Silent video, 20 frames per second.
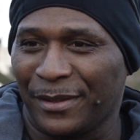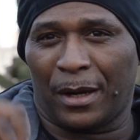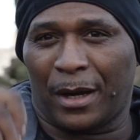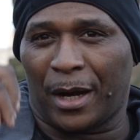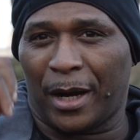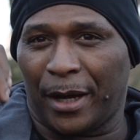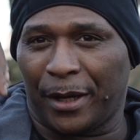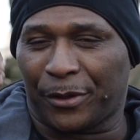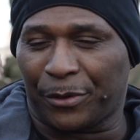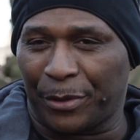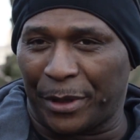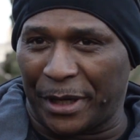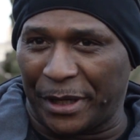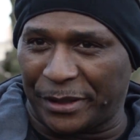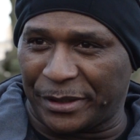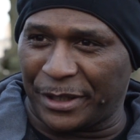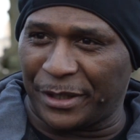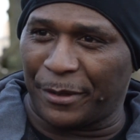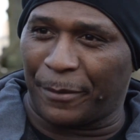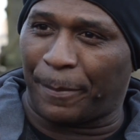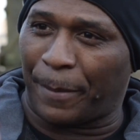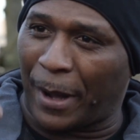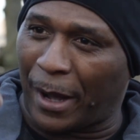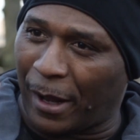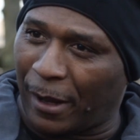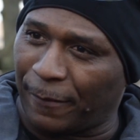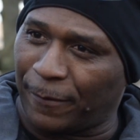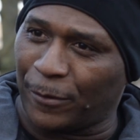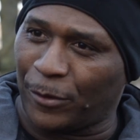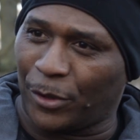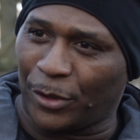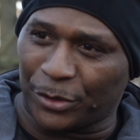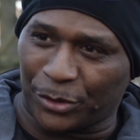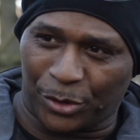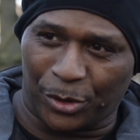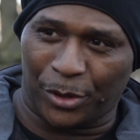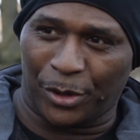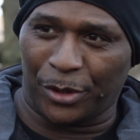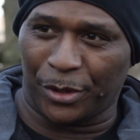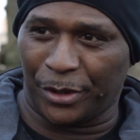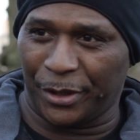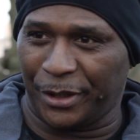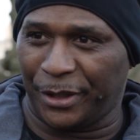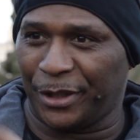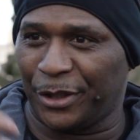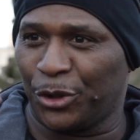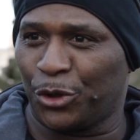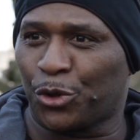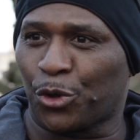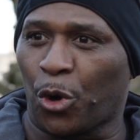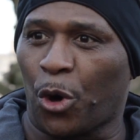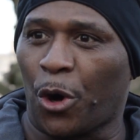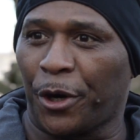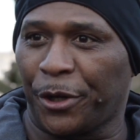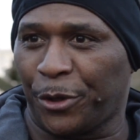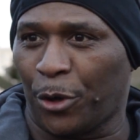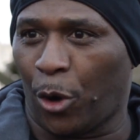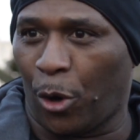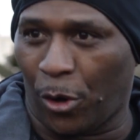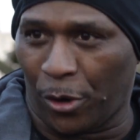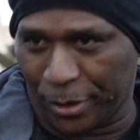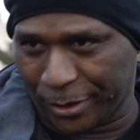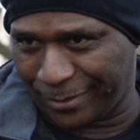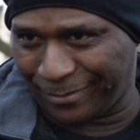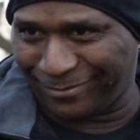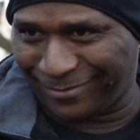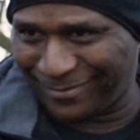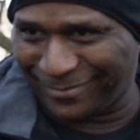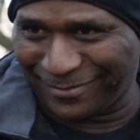I created a powerful horn called the Droid horn.